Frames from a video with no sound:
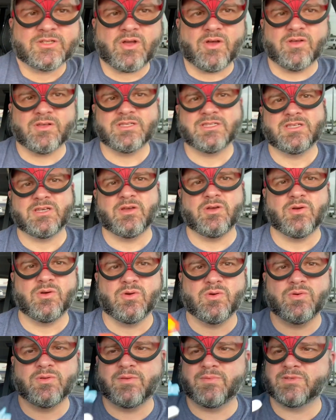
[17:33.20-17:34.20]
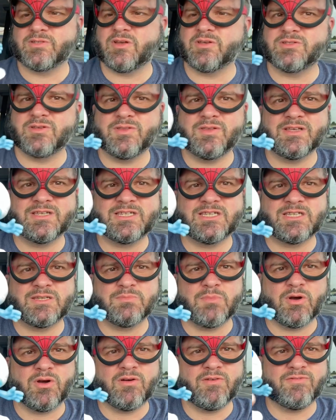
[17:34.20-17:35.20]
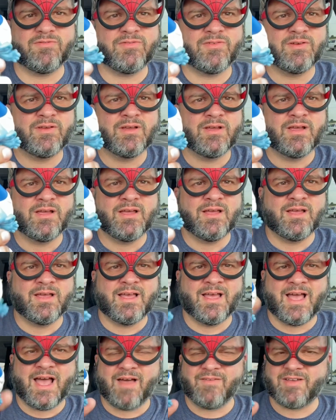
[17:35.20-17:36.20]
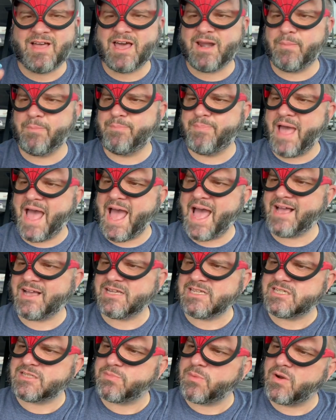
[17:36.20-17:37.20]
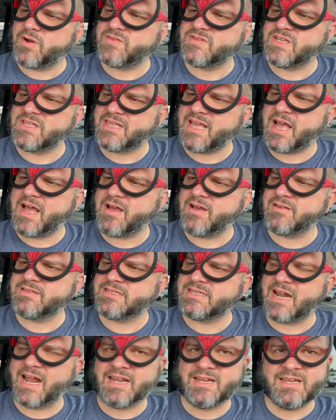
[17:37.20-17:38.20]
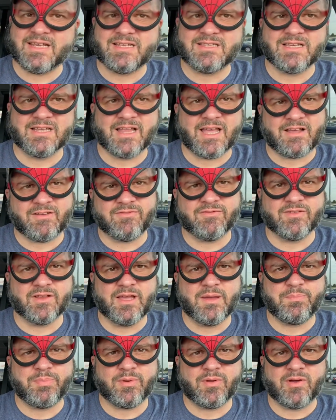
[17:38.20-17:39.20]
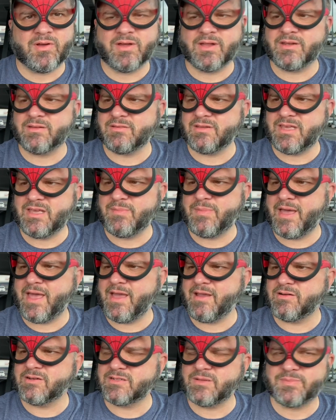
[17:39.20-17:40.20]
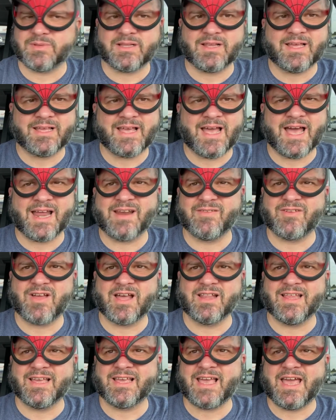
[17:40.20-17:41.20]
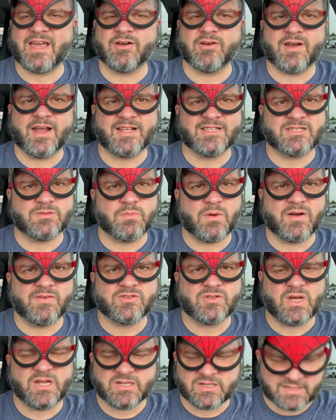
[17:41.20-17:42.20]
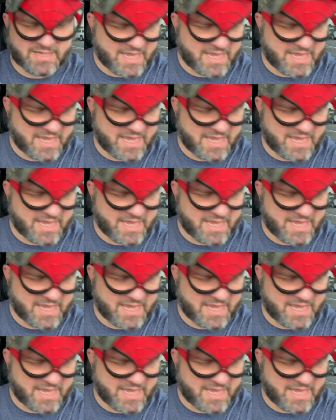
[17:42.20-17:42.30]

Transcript: also this Smurf. I've got a bag of Smurfs at the house that I need to like flip on eBay or something like that. I've got like 8 or 9 Smurfs, so I'll just